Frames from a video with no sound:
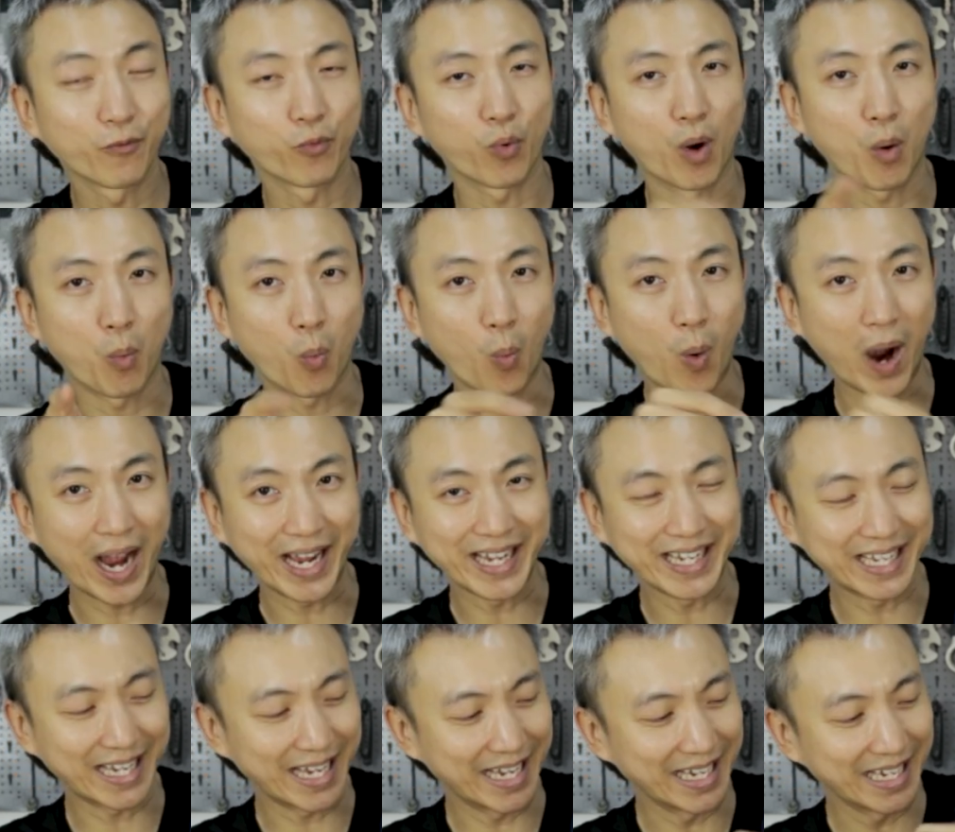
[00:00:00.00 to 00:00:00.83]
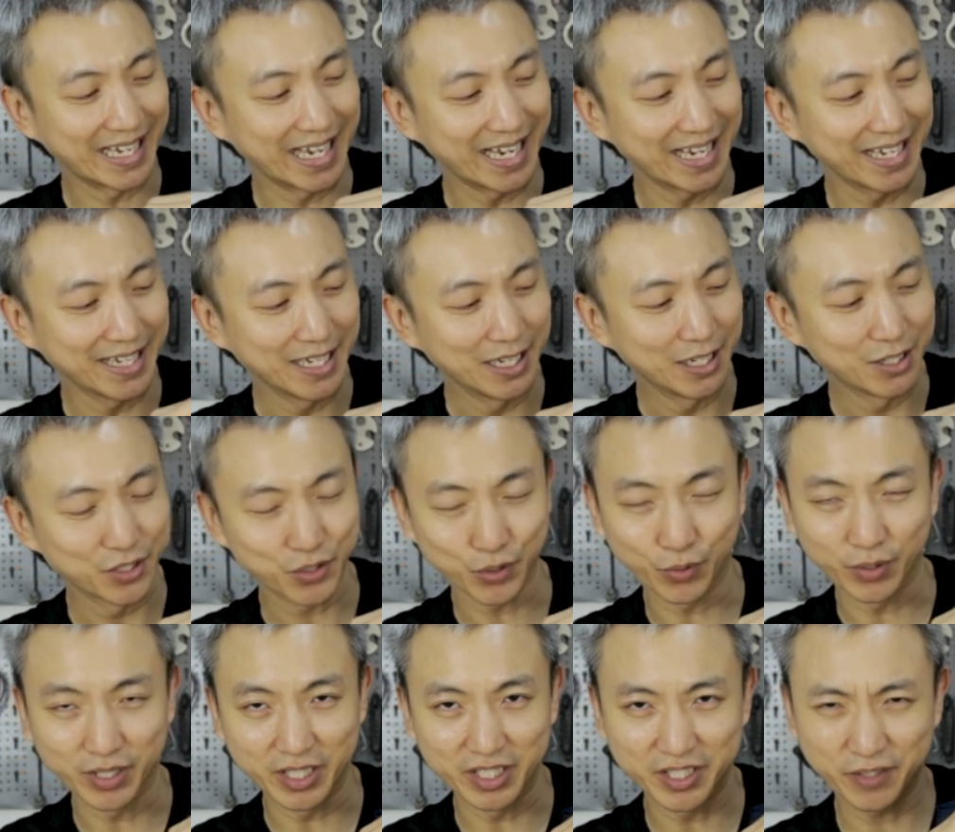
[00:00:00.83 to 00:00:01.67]
from YKK,
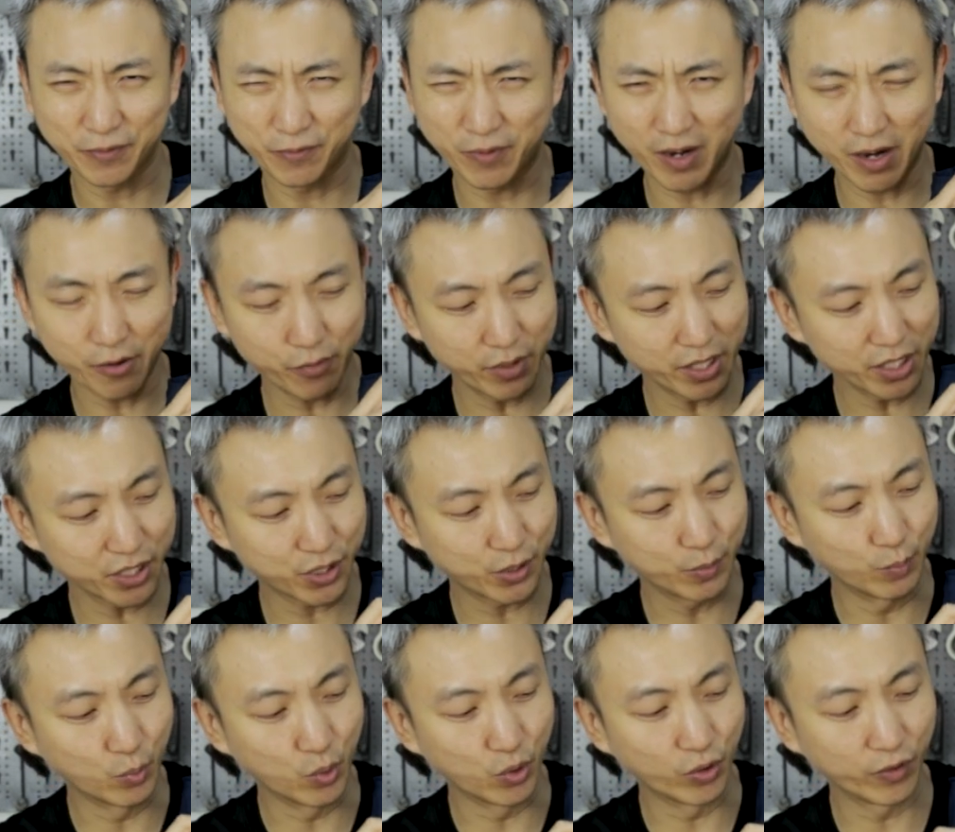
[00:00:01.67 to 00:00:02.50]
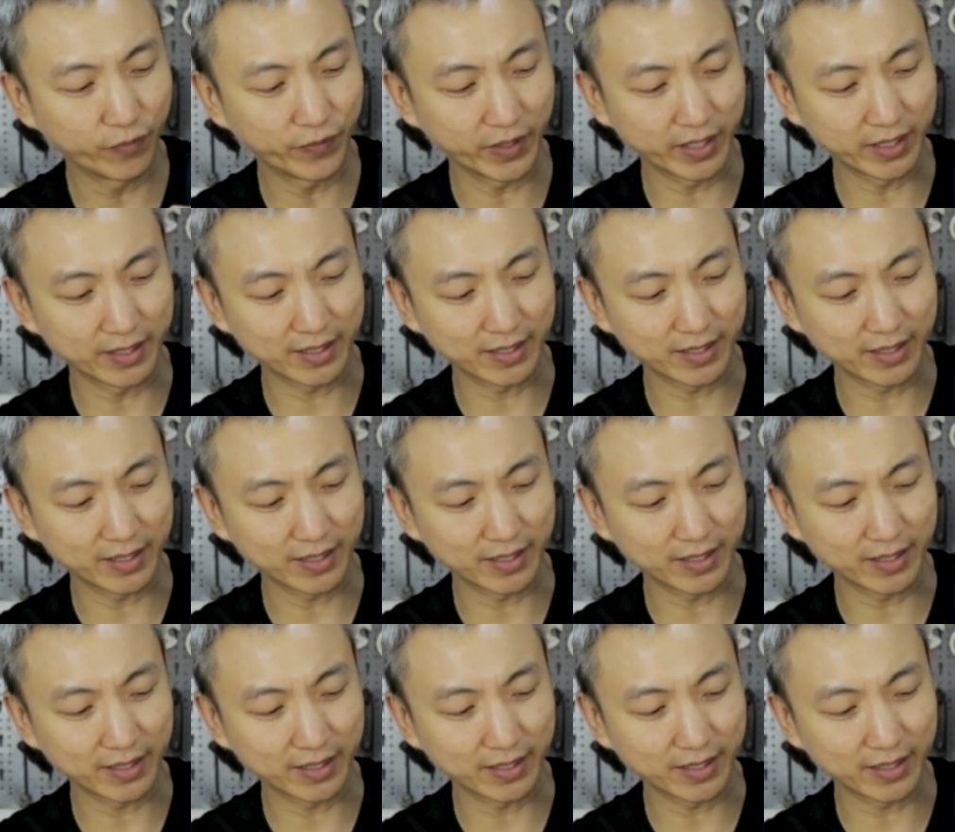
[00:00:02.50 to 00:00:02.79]
so it's very smooth.